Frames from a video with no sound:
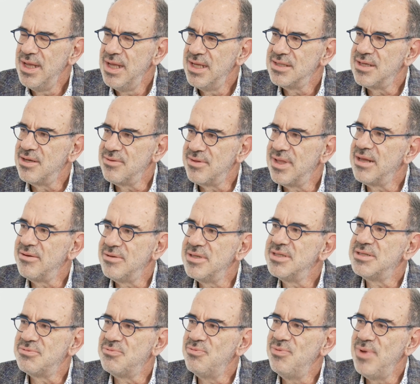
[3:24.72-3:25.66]
So there
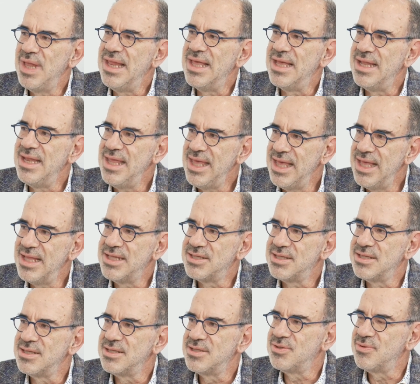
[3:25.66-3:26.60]
is really a
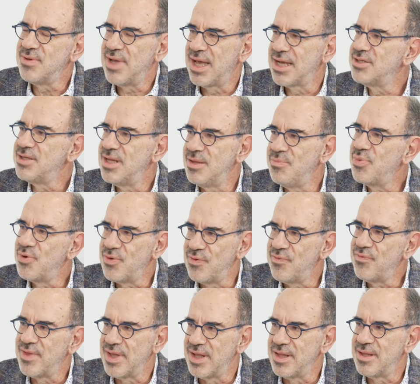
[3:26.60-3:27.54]
need to actually
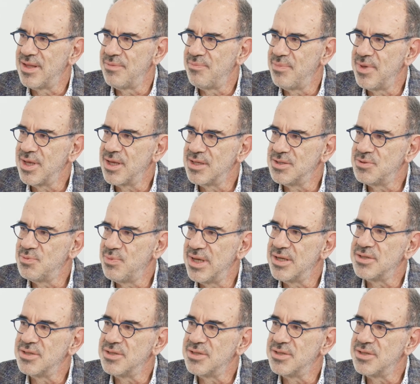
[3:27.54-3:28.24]
improve that because mm -hmm.